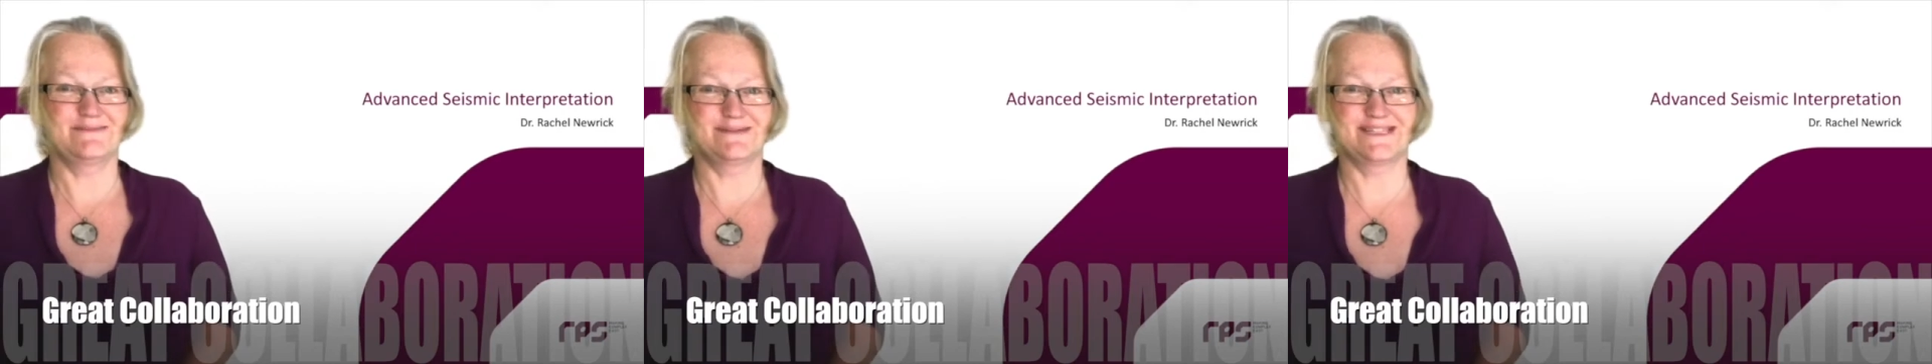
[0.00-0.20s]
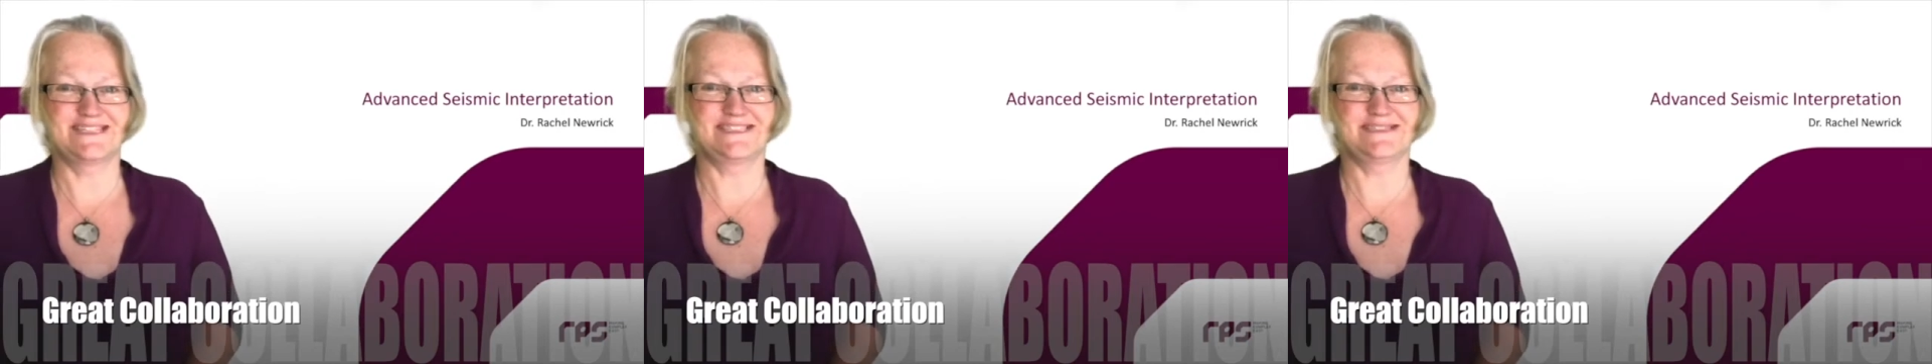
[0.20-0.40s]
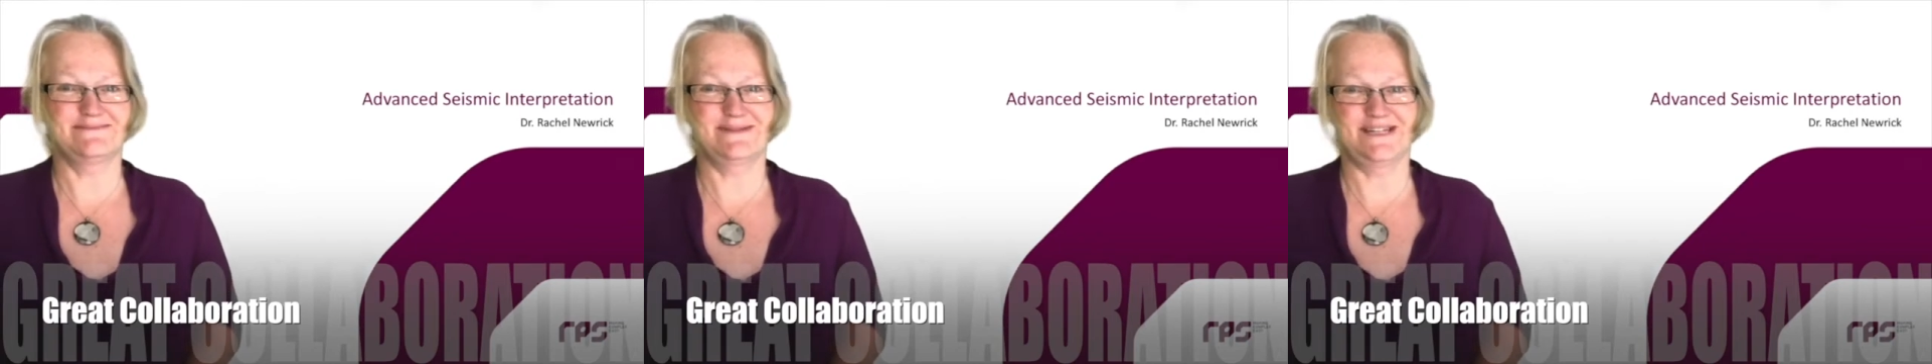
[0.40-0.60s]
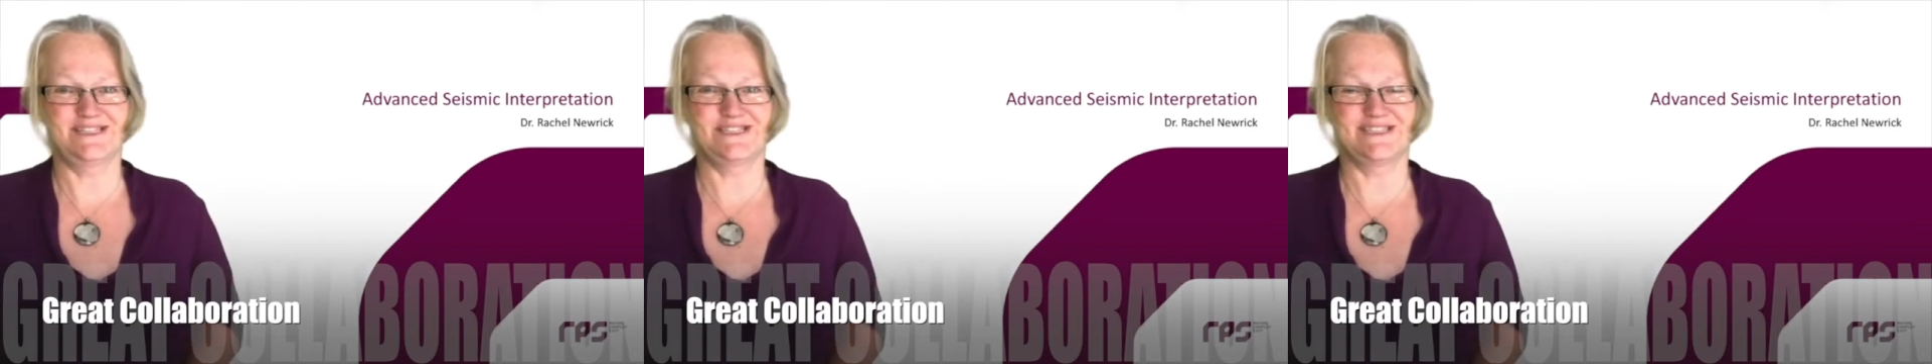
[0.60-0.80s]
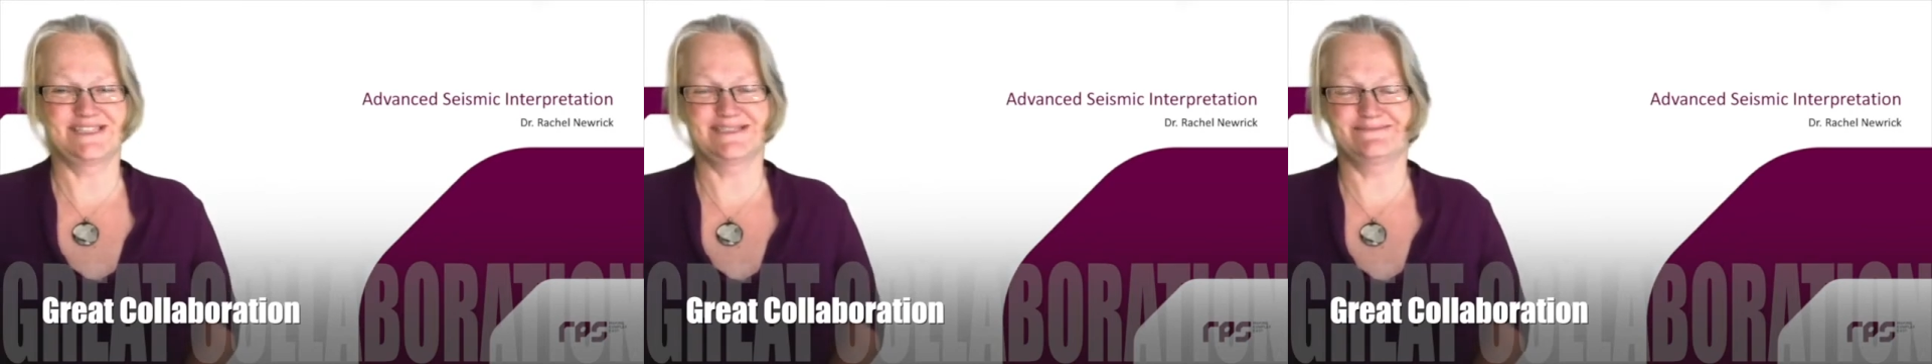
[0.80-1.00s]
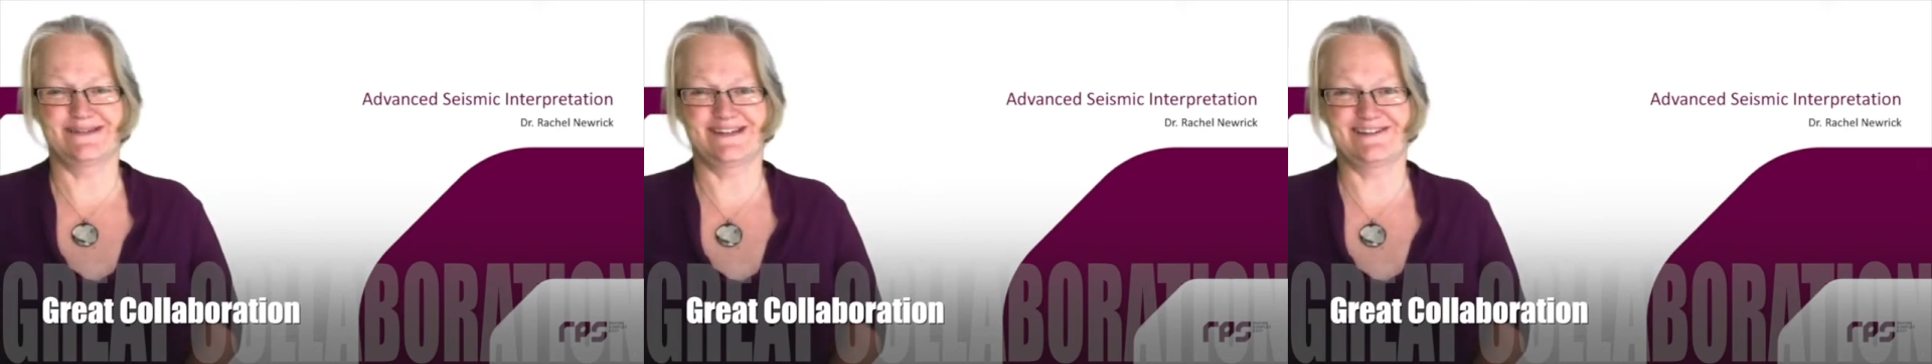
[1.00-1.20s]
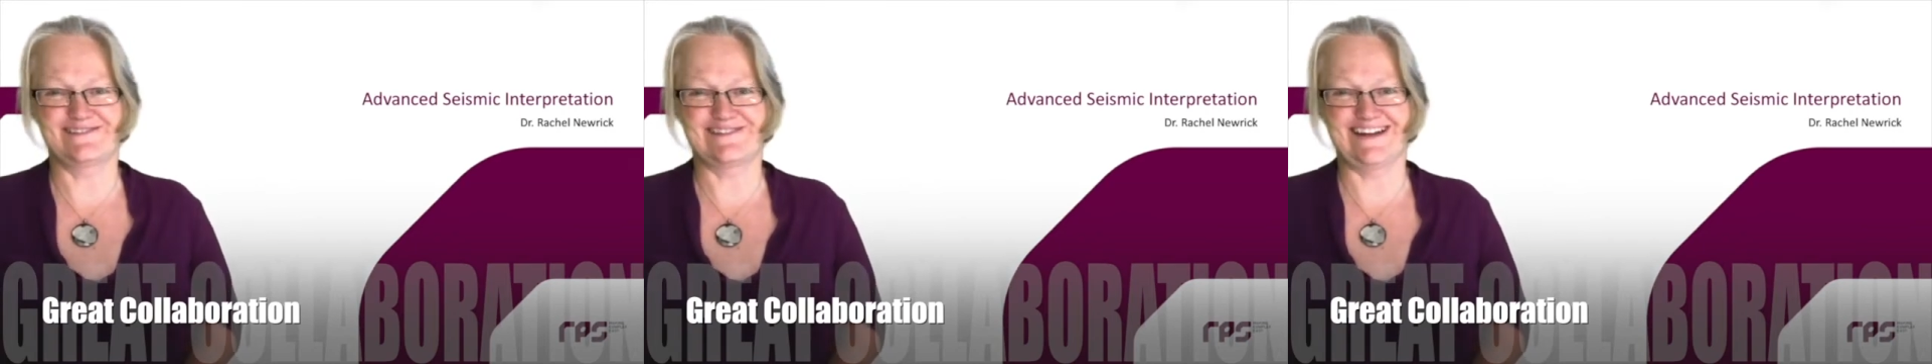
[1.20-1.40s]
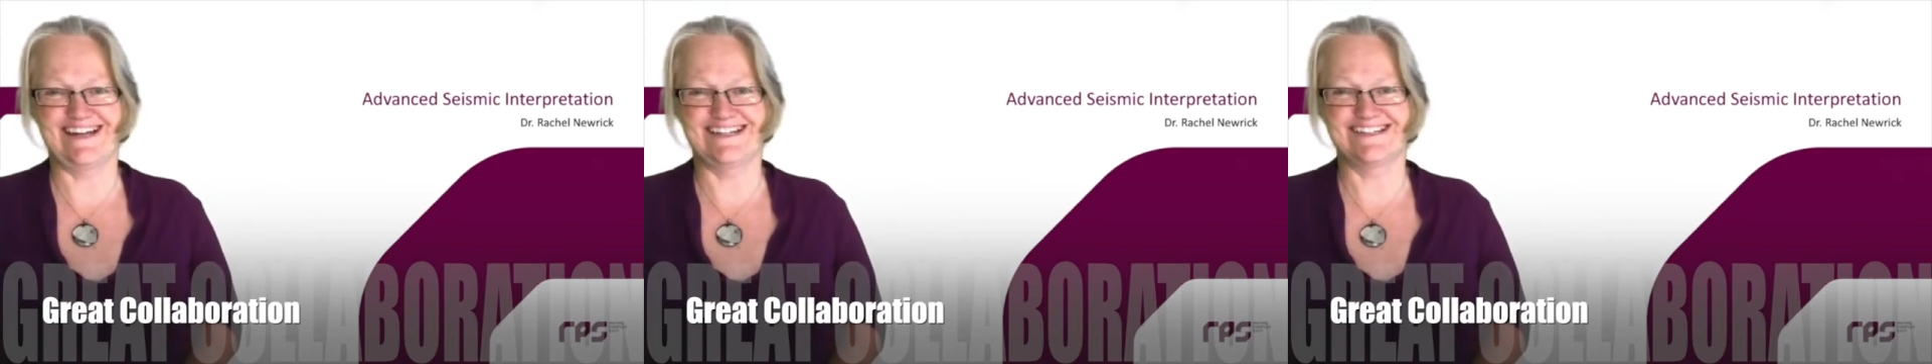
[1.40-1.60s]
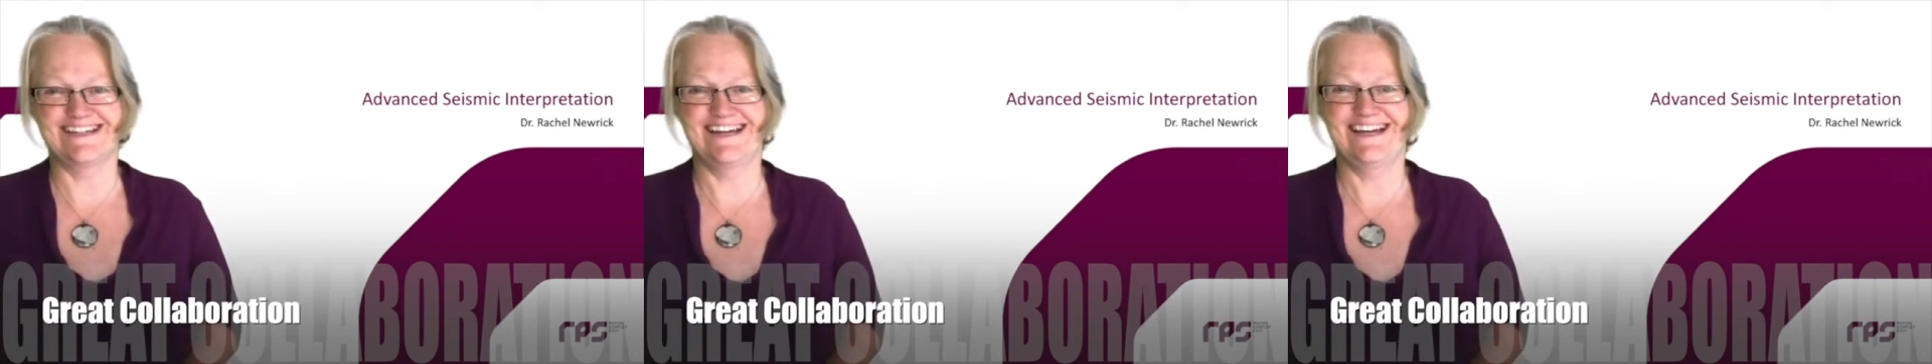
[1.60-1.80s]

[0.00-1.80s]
participation has been great.